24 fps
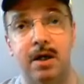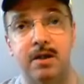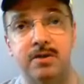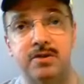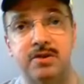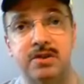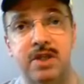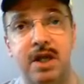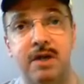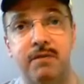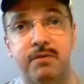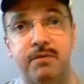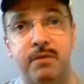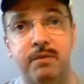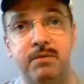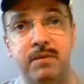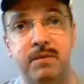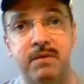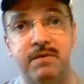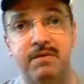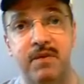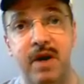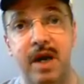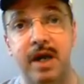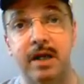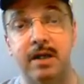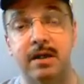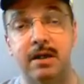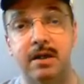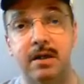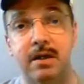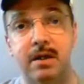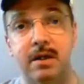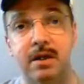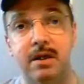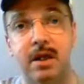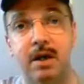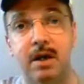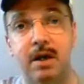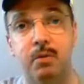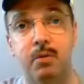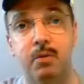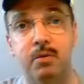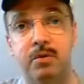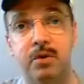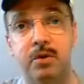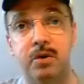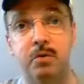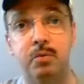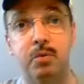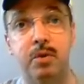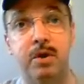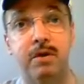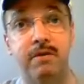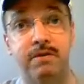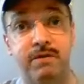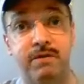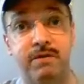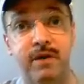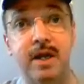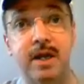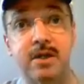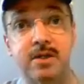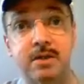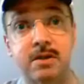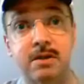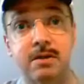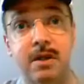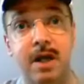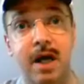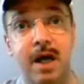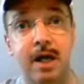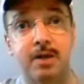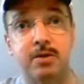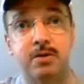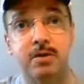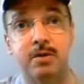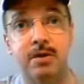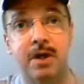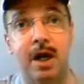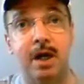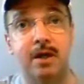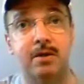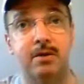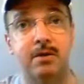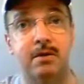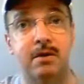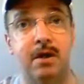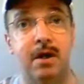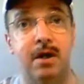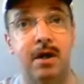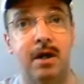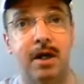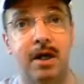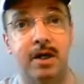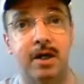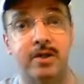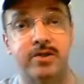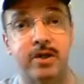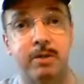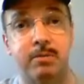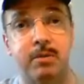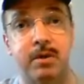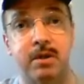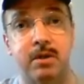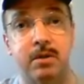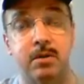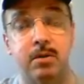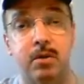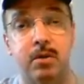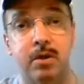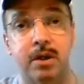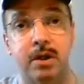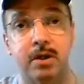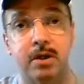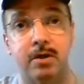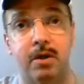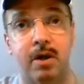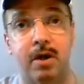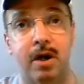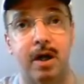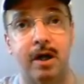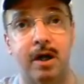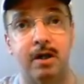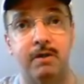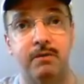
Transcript: saved from the fate that you would have faced had you not accepted the Lord in your heart.